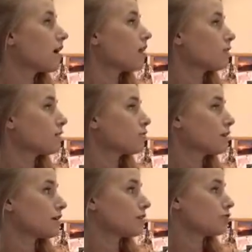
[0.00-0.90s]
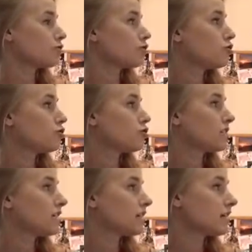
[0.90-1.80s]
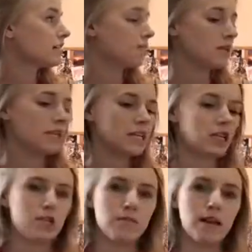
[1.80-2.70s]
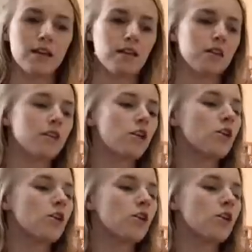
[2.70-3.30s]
of equations using the elimination method,